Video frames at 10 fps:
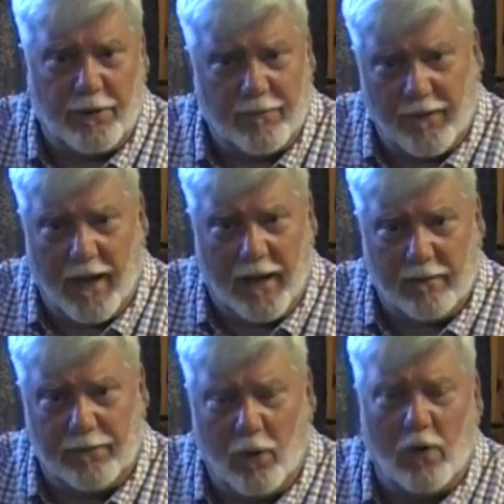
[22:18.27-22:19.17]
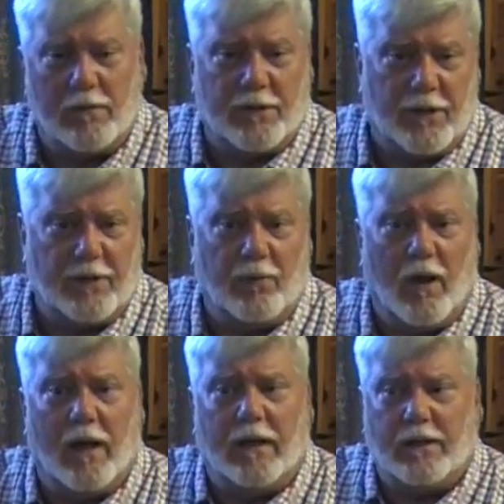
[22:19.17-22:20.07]
divine appointments. That's
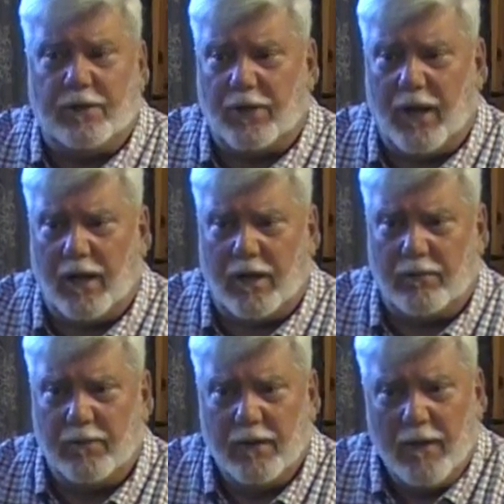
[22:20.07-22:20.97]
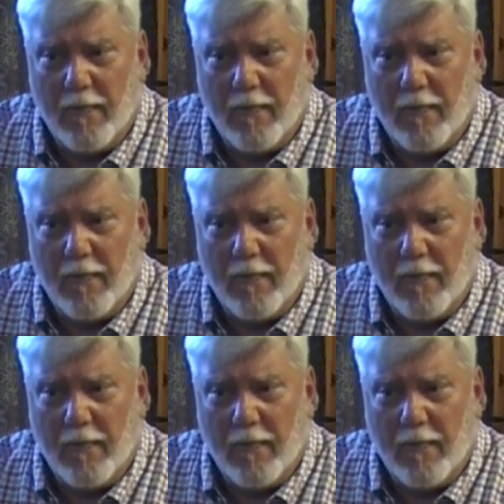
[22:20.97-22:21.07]
why he said